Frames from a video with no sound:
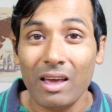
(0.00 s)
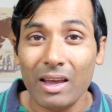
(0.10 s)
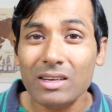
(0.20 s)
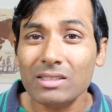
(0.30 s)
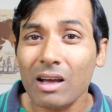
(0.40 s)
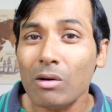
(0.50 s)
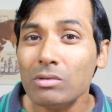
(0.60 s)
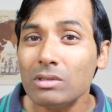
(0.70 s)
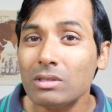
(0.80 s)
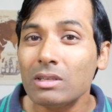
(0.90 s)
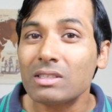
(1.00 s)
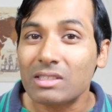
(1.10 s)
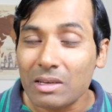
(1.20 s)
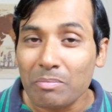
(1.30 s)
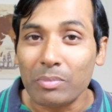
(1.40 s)
It sounds
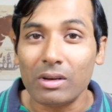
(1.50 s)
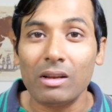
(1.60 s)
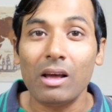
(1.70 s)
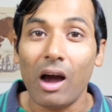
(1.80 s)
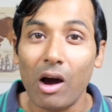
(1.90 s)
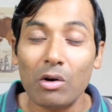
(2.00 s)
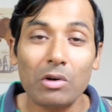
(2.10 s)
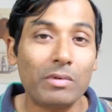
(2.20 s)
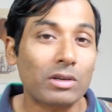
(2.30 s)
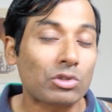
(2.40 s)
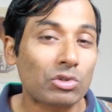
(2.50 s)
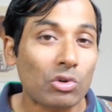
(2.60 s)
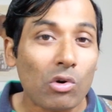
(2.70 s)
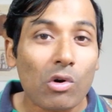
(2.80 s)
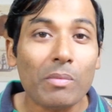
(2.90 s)
simple. However,
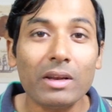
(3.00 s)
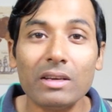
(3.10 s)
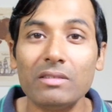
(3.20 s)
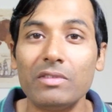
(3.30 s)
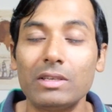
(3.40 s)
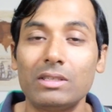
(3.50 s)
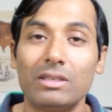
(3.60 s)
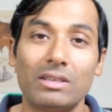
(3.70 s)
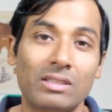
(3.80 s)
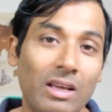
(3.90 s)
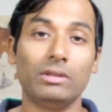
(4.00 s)
so many investors,